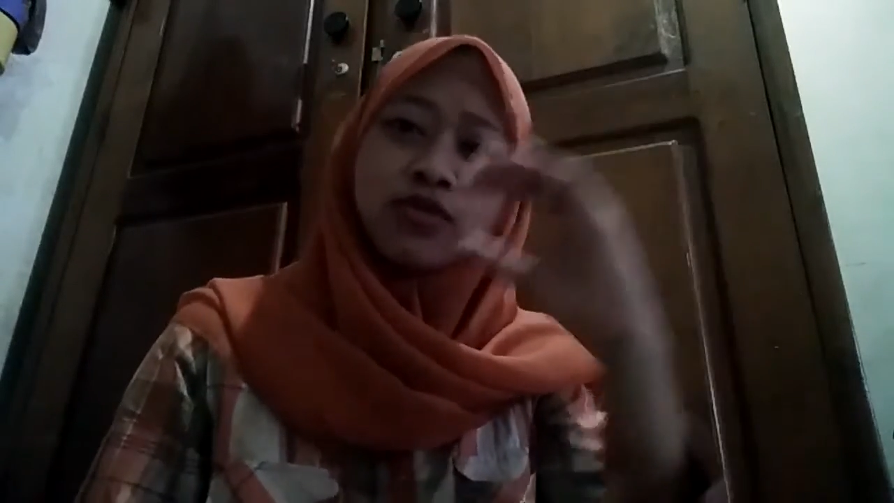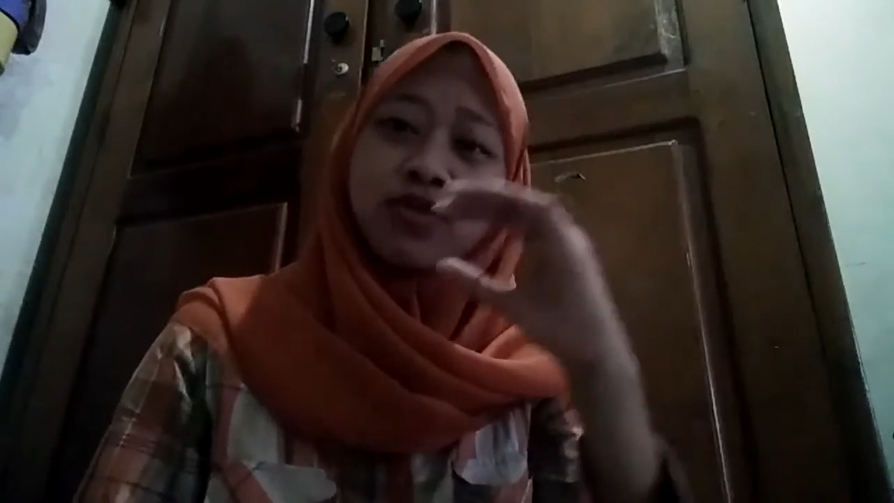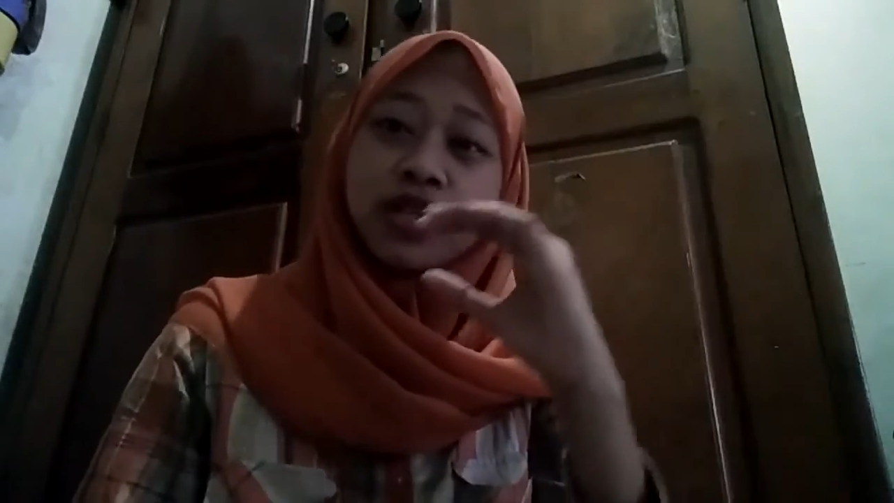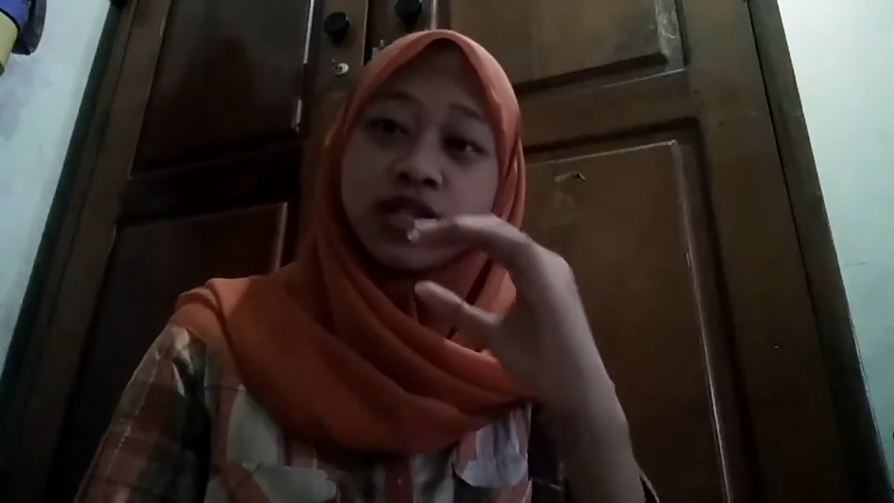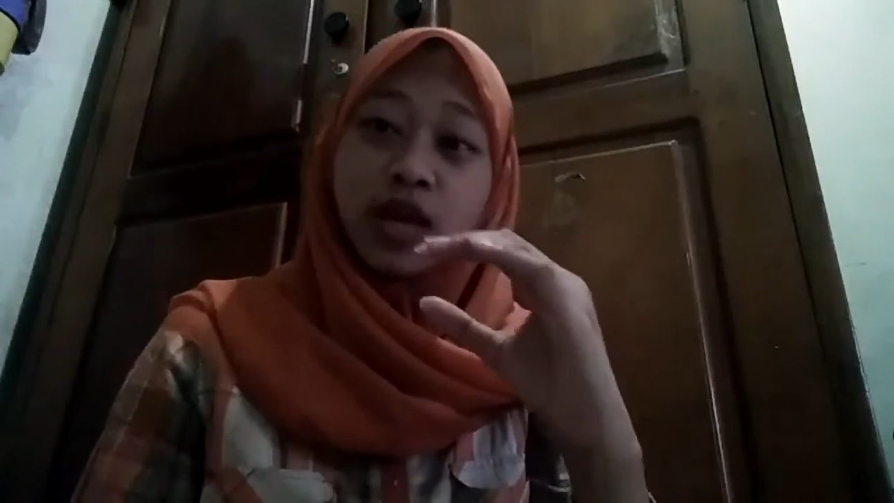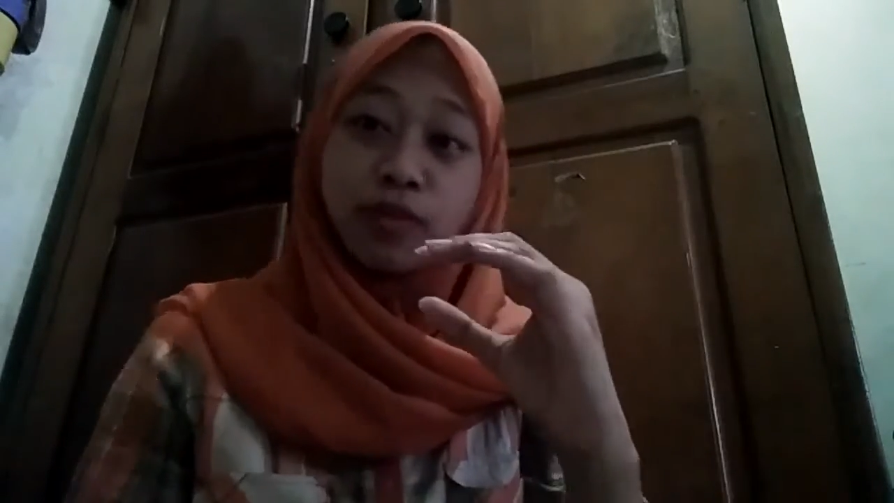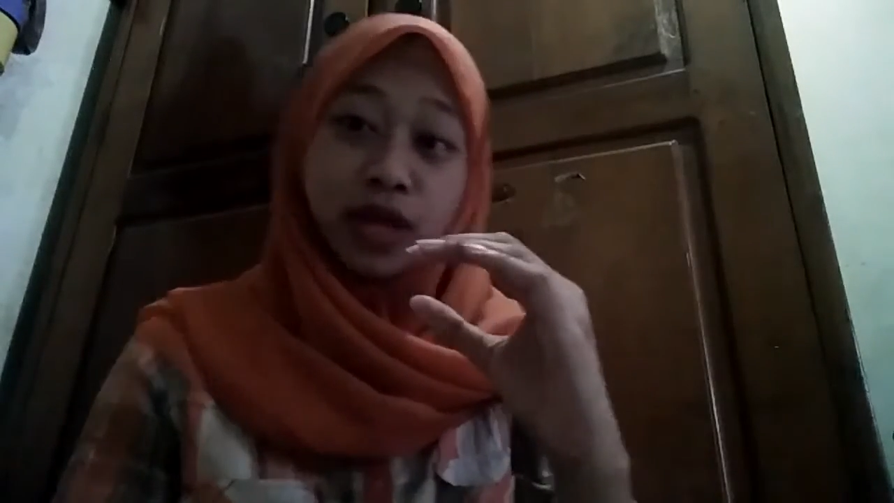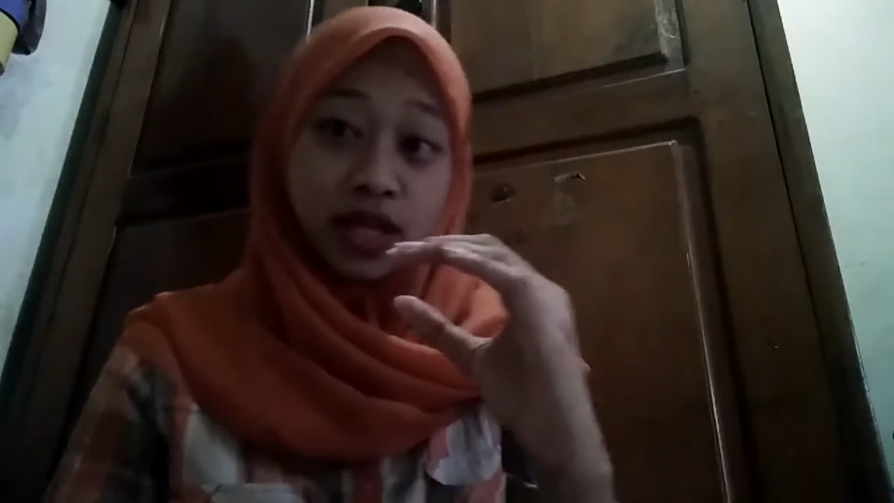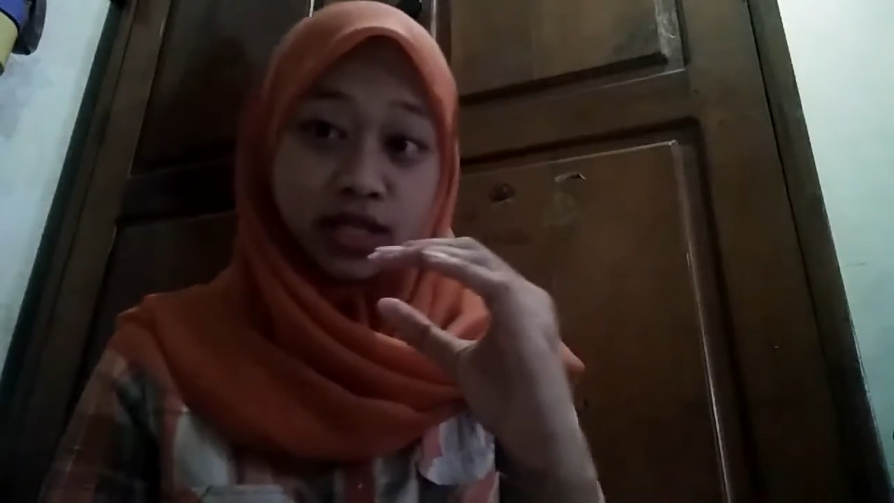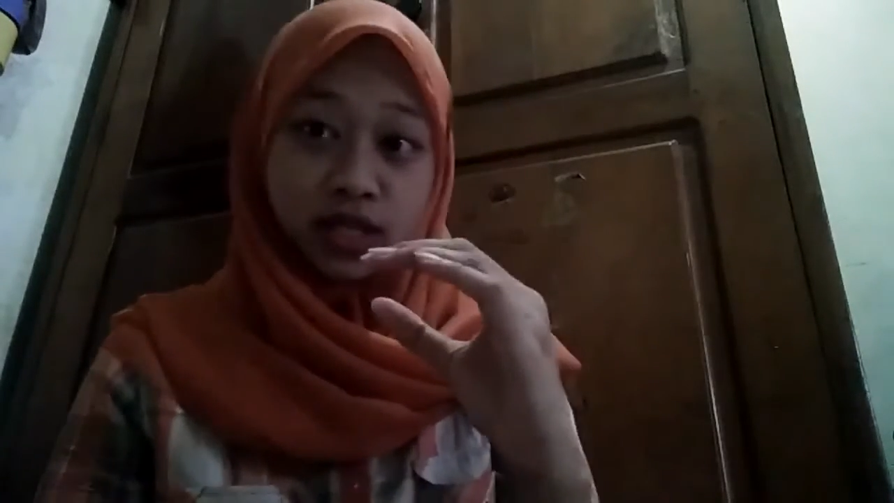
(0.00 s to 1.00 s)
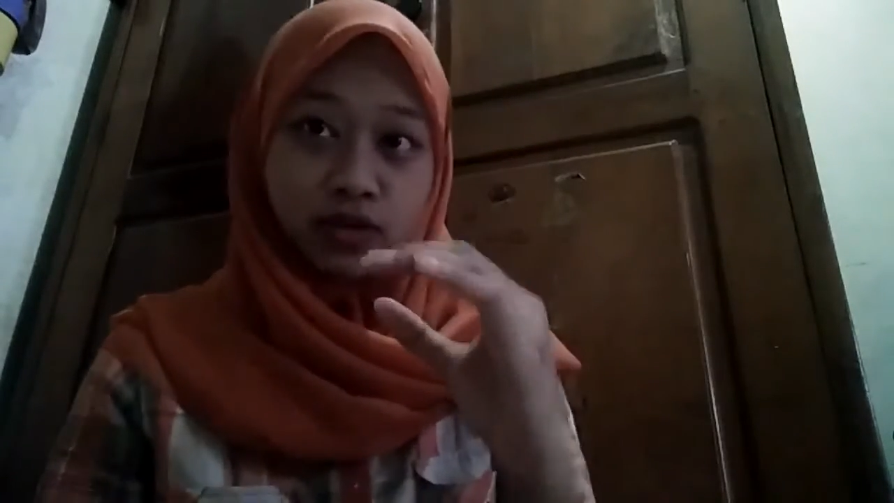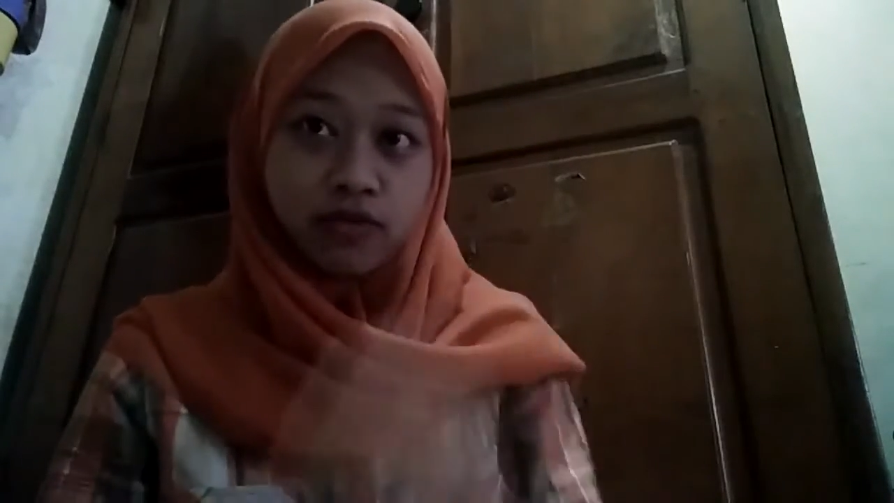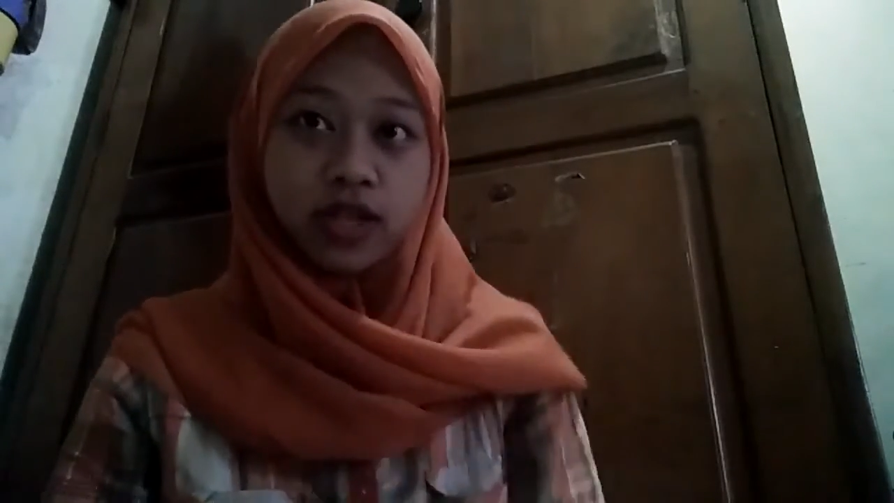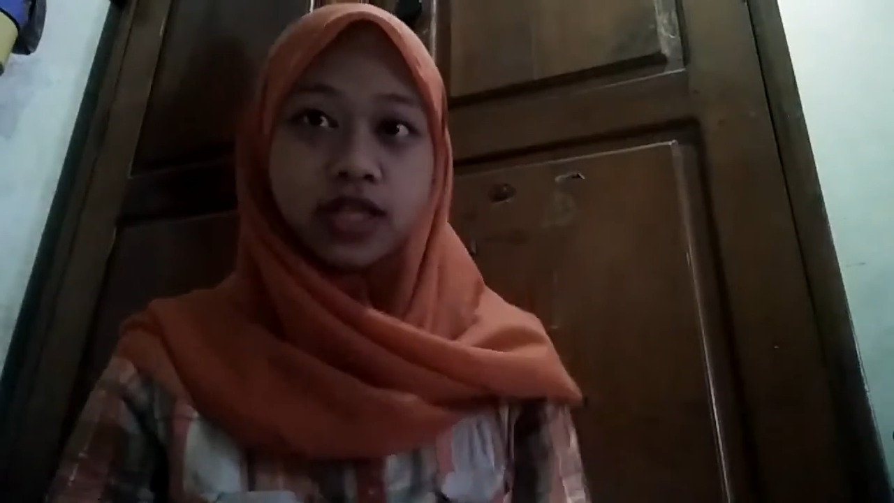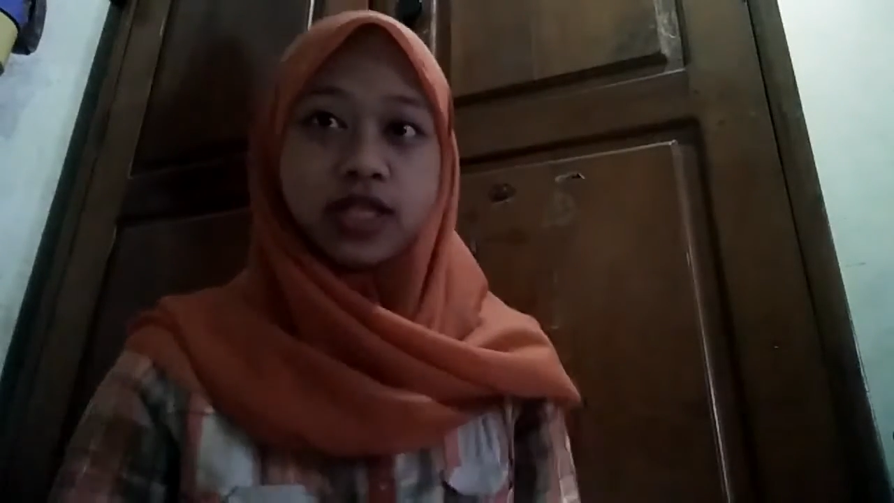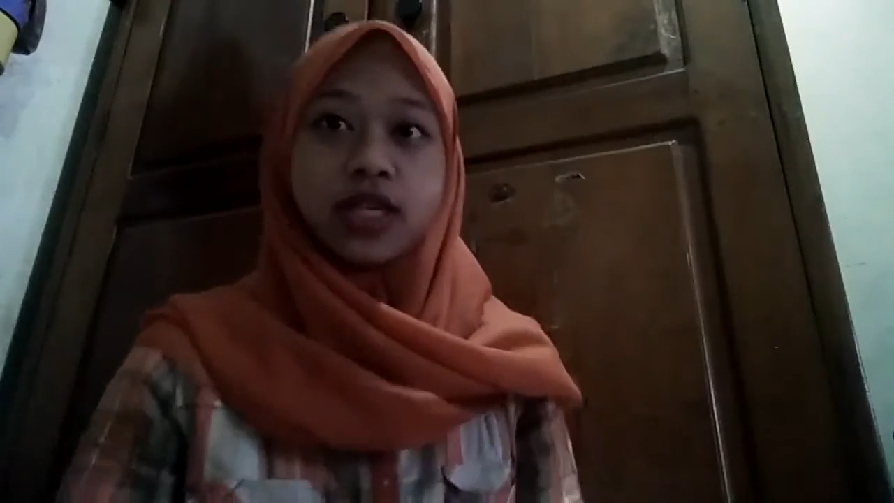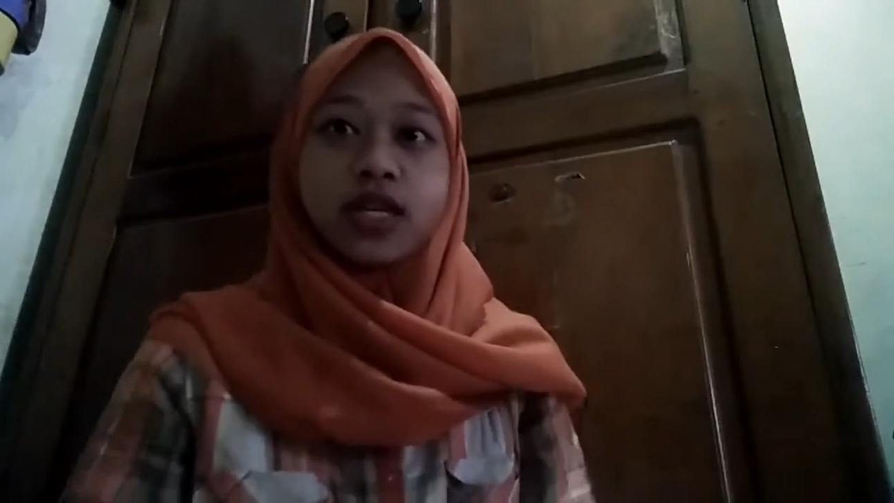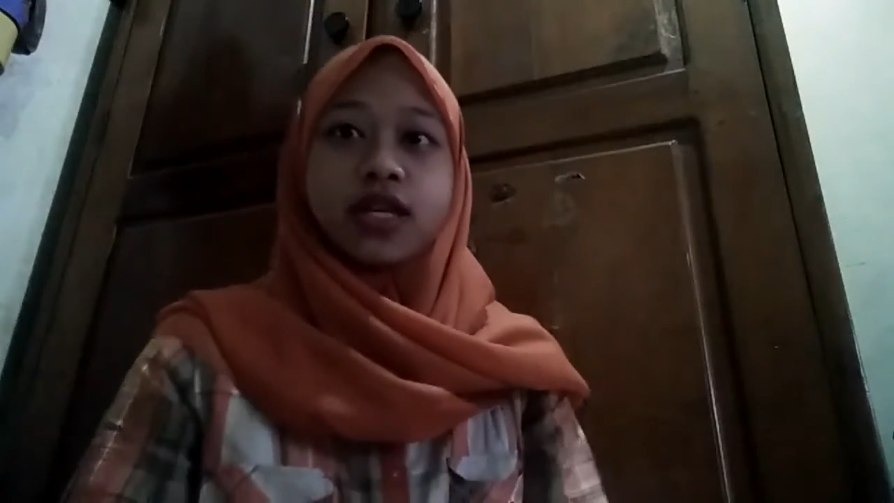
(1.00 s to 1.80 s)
to the subcategories,